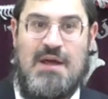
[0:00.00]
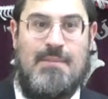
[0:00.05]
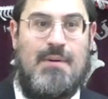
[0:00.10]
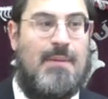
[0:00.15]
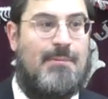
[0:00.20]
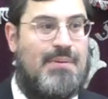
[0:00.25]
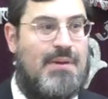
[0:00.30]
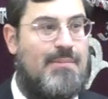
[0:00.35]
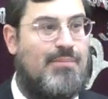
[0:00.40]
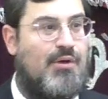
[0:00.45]

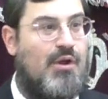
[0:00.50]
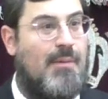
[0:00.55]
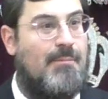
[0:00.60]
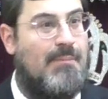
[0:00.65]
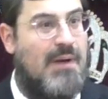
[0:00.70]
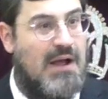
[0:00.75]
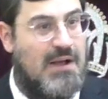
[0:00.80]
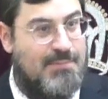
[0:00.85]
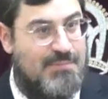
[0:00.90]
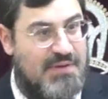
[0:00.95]
but people are
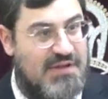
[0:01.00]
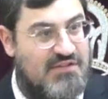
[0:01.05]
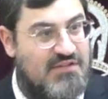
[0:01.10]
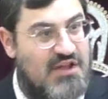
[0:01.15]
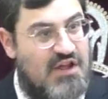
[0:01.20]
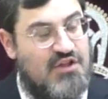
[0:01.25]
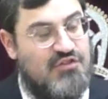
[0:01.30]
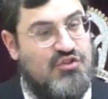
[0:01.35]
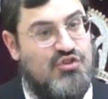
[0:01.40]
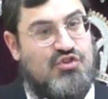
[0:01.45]
makpid
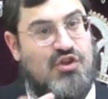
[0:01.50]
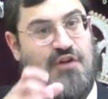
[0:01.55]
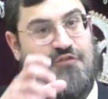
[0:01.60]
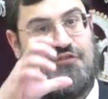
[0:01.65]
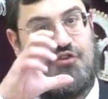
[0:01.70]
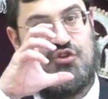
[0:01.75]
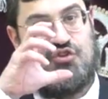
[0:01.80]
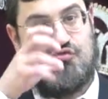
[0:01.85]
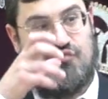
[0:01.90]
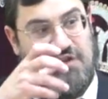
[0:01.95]
to
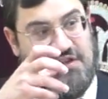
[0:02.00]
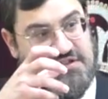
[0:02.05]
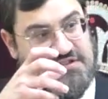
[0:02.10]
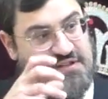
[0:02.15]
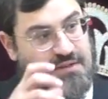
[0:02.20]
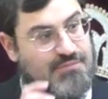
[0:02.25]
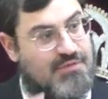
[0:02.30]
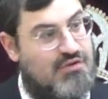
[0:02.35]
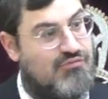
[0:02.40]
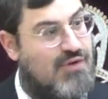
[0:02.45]
dafka drink
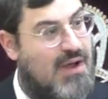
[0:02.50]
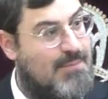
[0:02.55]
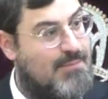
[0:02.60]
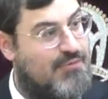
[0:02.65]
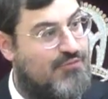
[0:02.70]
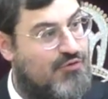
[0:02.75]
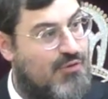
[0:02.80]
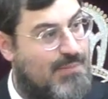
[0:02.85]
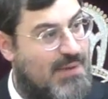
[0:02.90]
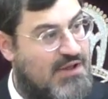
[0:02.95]
something right
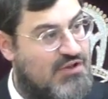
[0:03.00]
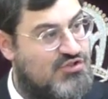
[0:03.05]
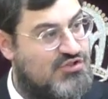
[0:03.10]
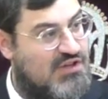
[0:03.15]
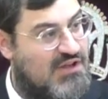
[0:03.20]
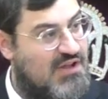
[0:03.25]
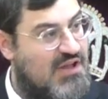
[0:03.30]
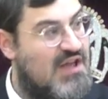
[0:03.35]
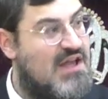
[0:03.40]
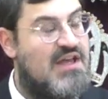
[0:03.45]
before
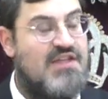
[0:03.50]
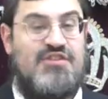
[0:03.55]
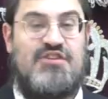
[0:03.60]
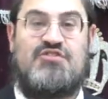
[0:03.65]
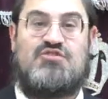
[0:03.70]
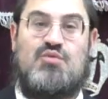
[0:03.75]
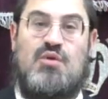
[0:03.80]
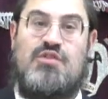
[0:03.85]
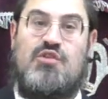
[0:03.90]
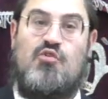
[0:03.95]
benching.
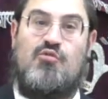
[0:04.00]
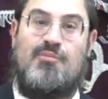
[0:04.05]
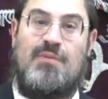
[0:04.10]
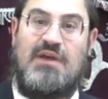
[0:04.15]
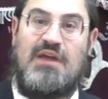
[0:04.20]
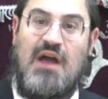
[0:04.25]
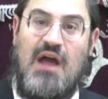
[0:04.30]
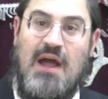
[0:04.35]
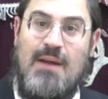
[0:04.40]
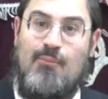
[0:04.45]
This way they will
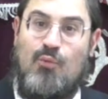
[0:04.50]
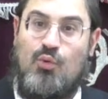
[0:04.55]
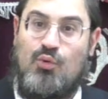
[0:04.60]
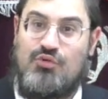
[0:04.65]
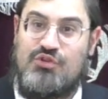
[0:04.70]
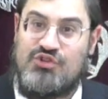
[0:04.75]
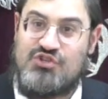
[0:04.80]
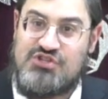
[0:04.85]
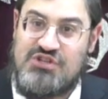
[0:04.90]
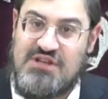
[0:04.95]
makayim
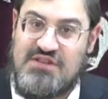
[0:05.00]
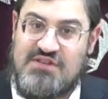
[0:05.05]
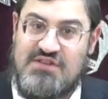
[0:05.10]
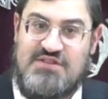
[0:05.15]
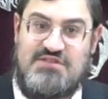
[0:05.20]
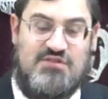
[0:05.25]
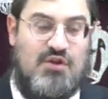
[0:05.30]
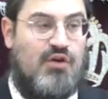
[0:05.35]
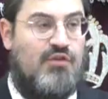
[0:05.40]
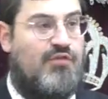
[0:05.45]
all the
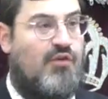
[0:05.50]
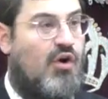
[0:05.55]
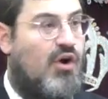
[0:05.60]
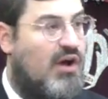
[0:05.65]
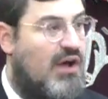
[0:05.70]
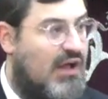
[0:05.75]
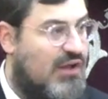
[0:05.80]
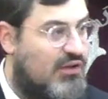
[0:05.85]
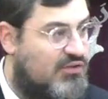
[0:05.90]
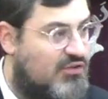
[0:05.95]
shitas of
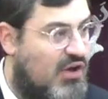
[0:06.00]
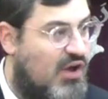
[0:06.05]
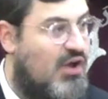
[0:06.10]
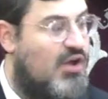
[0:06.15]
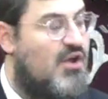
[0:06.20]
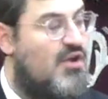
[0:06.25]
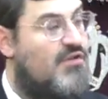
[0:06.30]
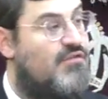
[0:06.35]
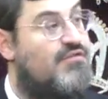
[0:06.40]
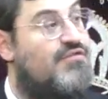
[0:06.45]

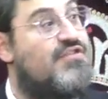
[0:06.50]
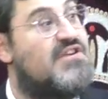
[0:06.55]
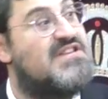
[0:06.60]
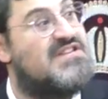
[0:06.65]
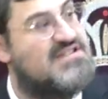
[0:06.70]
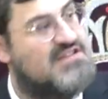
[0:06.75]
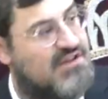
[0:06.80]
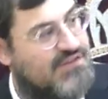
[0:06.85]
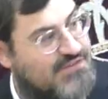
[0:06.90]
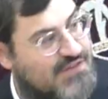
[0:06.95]
ochalta,
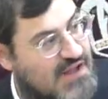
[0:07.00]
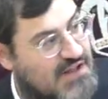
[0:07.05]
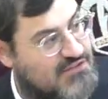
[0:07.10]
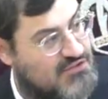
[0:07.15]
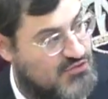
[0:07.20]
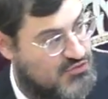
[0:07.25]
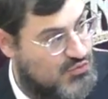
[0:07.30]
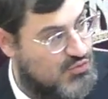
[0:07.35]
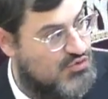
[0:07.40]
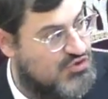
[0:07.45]

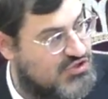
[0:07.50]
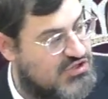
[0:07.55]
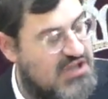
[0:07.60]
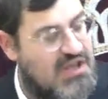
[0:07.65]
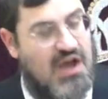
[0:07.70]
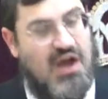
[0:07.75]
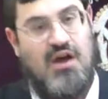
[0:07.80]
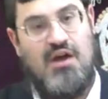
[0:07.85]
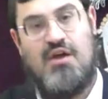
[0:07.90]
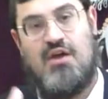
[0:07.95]
v'savata
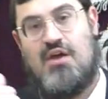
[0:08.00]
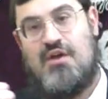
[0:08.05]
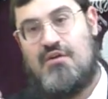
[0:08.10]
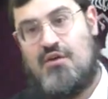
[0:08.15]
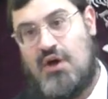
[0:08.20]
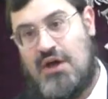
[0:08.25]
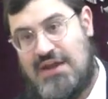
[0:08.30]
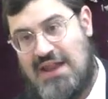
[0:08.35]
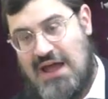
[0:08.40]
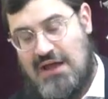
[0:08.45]
zushtia,
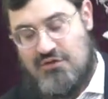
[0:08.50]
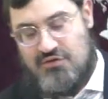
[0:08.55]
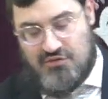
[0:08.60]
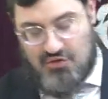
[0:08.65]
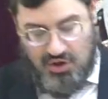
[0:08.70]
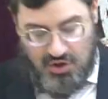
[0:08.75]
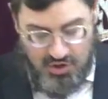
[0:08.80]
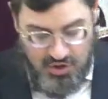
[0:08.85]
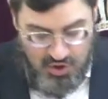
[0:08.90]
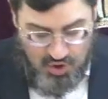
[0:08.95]
and now you
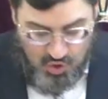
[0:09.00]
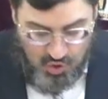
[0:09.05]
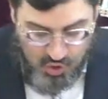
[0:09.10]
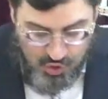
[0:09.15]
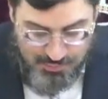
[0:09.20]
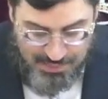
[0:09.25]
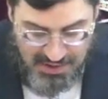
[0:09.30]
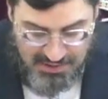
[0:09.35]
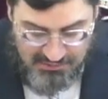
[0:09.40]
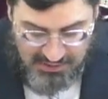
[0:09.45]
got
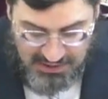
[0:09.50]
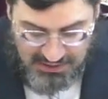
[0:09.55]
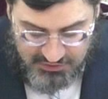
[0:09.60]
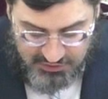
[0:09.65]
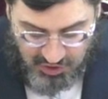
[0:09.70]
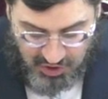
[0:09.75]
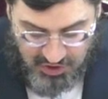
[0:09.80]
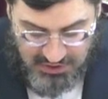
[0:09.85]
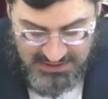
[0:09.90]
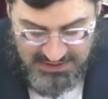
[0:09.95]

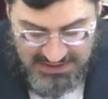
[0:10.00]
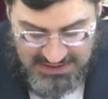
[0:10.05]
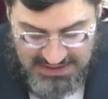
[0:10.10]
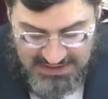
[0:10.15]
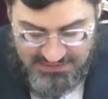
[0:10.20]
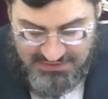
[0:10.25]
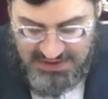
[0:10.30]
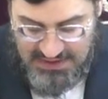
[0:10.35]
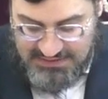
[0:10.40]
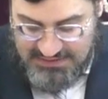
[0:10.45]
ubeirachta
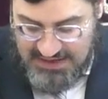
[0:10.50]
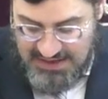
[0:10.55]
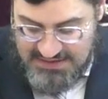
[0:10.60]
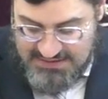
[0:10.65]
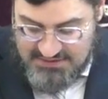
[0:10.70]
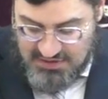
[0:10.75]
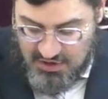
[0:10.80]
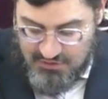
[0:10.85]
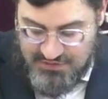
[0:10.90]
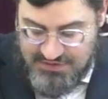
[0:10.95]
in that
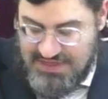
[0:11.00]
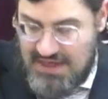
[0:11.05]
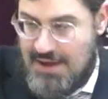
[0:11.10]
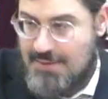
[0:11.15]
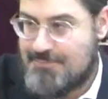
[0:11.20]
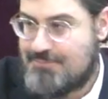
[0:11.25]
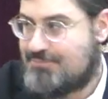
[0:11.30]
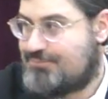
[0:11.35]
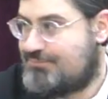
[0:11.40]
case over there.